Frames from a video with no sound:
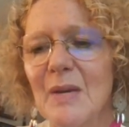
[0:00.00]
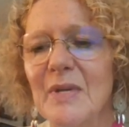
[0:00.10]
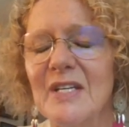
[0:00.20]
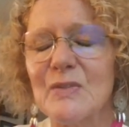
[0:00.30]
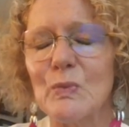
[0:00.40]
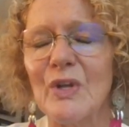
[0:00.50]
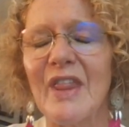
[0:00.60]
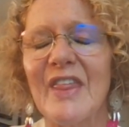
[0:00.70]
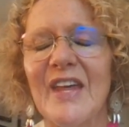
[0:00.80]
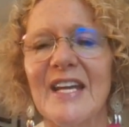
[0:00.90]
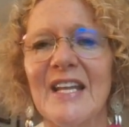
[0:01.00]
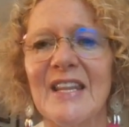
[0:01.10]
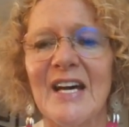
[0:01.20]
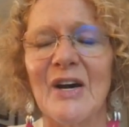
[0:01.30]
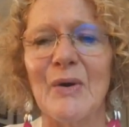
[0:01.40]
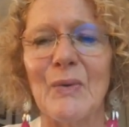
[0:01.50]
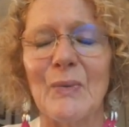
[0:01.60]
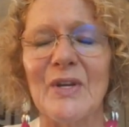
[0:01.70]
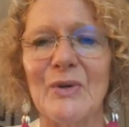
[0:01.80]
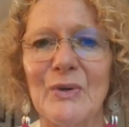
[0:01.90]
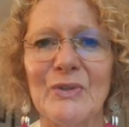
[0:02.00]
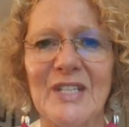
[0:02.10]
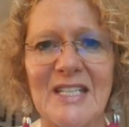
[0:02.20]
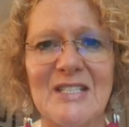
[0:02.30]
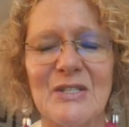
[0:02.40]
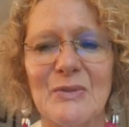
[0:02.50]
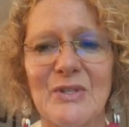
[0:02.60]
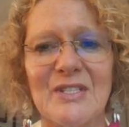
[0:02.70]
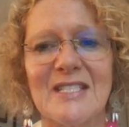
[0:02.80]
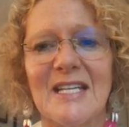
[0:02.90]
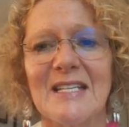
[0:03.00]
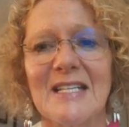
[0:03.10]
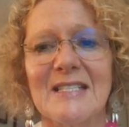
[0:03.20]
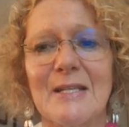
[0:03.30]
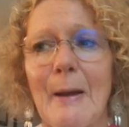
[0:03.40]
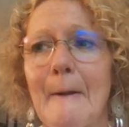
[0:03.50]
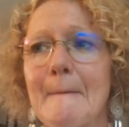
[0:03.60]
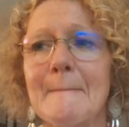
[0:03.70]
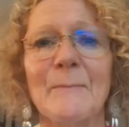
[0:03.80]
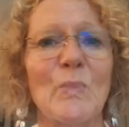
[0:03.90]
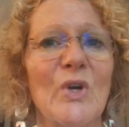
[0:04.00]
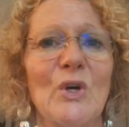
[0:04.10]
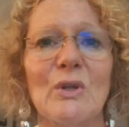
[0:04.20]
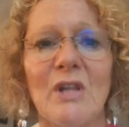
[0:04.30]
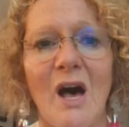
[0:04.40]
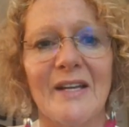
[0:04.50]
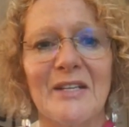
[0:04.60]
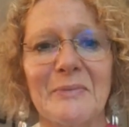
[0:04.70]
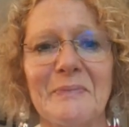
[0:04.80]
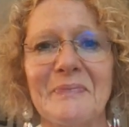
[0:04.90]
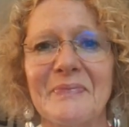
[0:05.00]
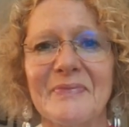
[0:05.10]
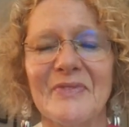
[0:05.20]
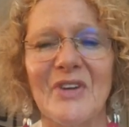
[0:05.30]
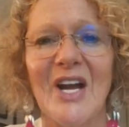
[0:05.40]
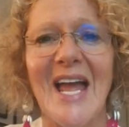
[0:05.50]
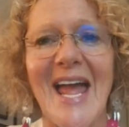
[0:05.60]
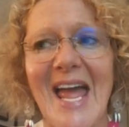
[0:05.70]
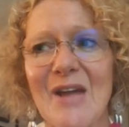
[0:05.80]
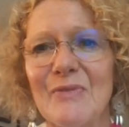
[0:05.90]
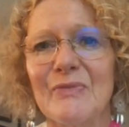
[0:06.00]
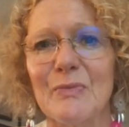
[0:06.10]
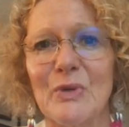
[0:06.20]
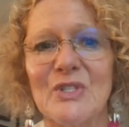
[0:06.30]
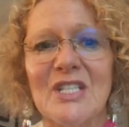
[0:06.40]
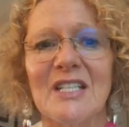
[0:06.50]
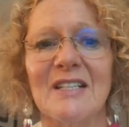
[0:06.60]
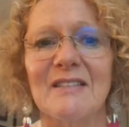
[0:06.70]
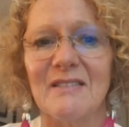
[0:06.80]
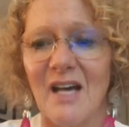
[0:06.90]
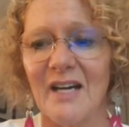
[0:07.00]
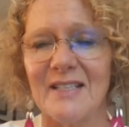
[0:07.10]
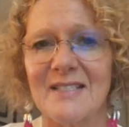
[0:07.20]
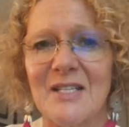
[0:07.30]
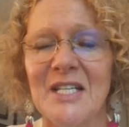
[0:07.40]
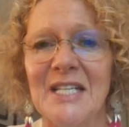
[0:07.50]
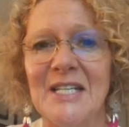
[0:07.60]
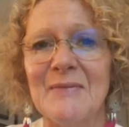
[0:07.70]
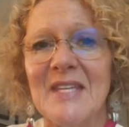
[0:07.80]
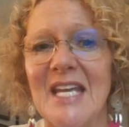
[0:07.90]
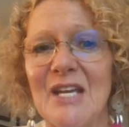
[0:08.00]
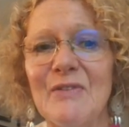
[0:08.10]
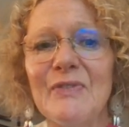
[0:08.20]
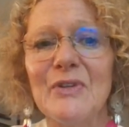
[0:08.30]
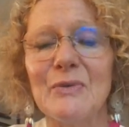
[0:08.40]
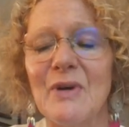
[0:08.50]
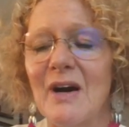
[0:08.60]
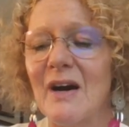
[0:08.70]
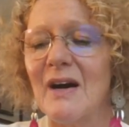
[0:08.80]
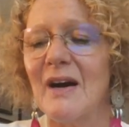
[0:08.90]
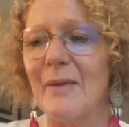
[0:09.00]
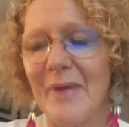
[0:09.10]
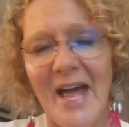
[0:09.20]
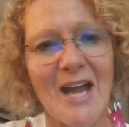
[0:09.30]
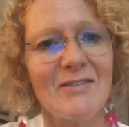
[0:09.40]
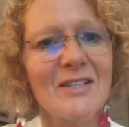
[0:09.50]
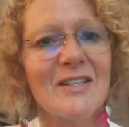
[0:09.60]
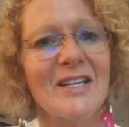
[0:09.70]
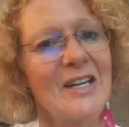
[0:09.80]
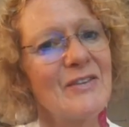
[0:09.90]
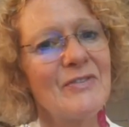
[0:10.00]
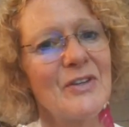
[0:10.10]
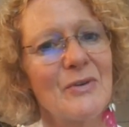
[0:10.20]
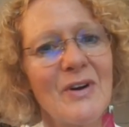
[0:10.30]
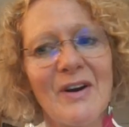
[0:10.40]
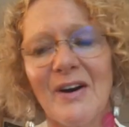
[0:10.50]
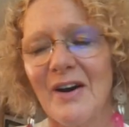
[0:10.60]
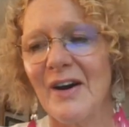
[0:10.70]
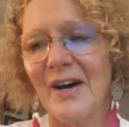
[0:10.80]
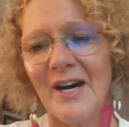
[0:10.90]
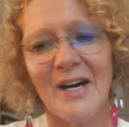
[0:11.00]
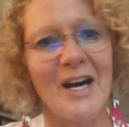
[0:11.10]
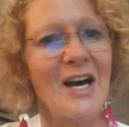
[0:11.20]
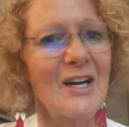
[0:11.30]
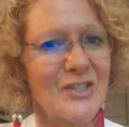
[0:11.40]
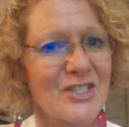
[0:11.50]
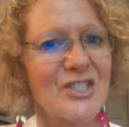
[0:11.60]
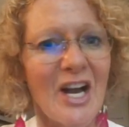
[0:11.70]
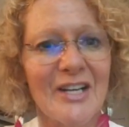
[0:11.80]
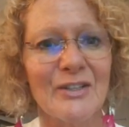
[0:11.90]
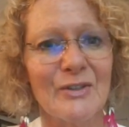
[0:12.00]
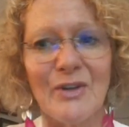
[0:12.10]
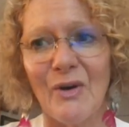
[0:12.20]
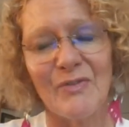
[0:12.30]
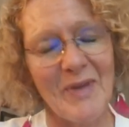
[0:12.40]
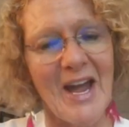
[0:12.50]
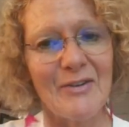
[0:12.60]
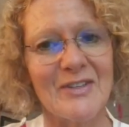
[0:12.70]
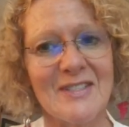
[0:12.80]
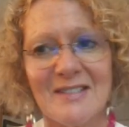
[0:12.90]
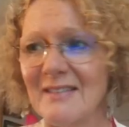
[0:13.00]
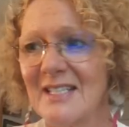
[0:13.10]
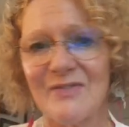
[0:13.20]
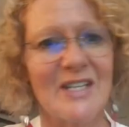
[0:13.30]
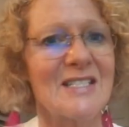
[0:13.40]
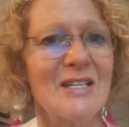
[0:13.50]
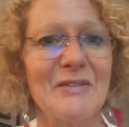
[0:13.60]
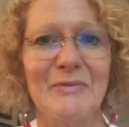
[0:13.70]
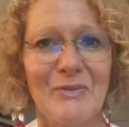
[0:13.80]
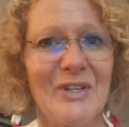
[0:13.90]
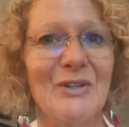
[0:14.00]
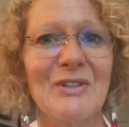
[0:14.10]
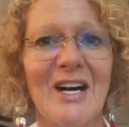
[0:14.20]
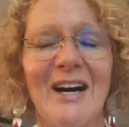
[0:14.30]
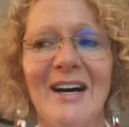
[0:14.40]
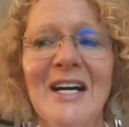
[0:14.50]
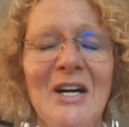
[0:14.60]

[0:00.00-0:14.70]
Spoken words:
Because one thing that we all need to understand is that we all lie, right? Everybody lies. If you are a parent and if you are a child of parents, and let's face it, we all are,